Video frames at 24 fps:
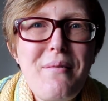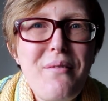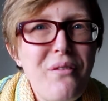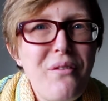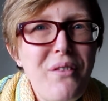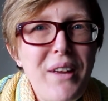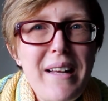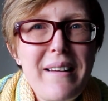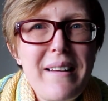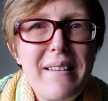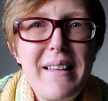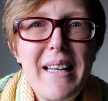
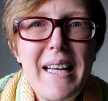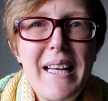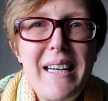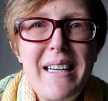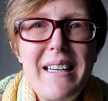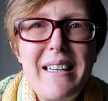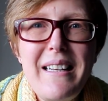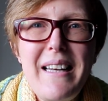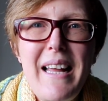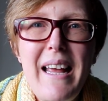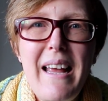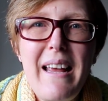
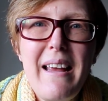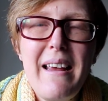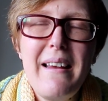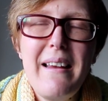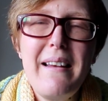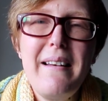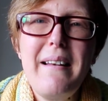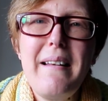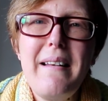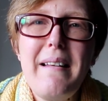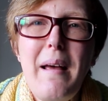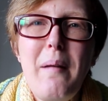fixing
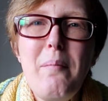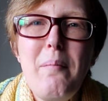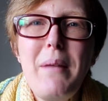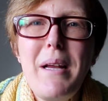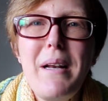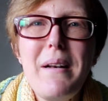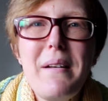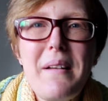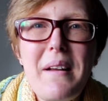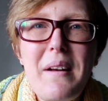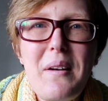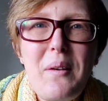and
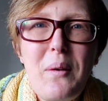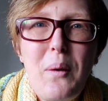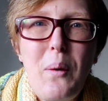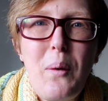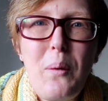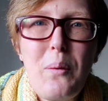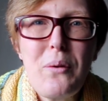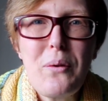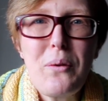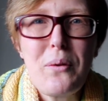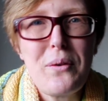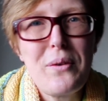amending
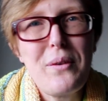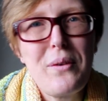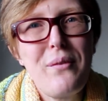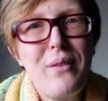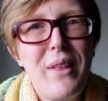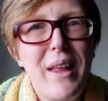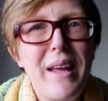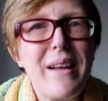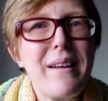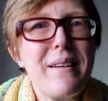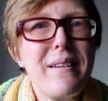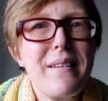all sorts of
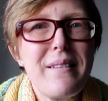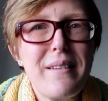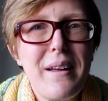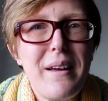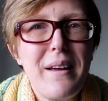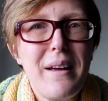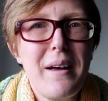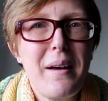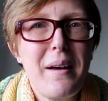things